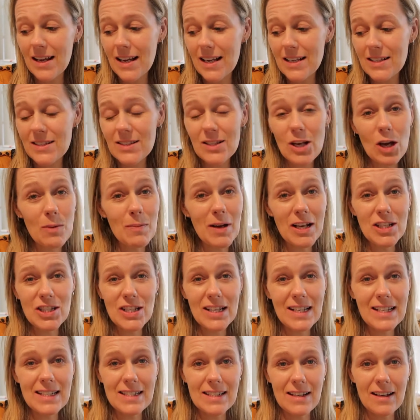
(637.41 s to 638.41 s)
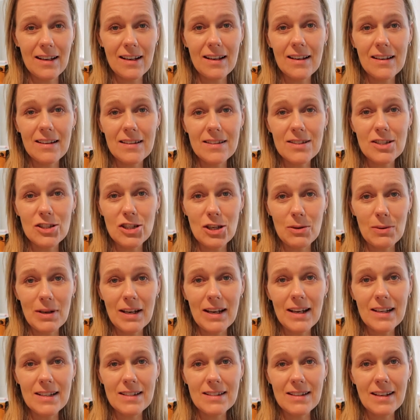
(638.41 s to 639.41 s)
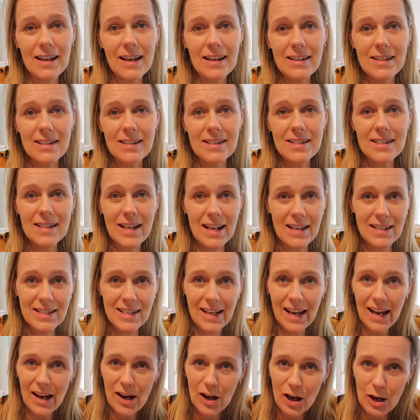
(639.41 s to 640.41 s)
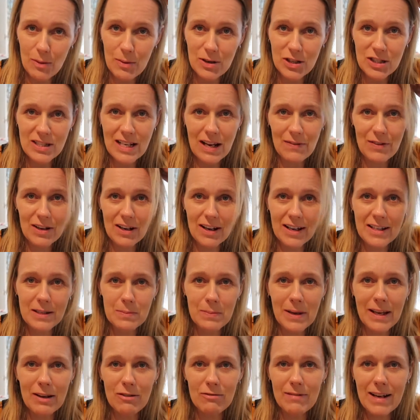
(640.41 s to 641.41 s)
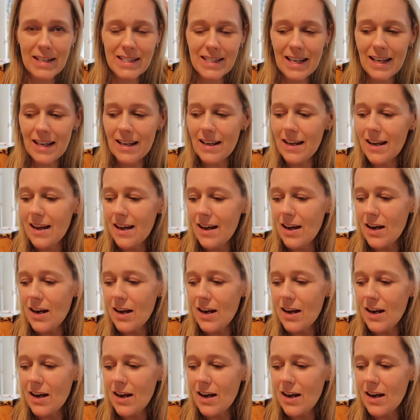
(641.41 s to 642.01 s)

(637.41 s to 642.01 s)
It's so much easier to do it and then to get home and just have a nice meal ready.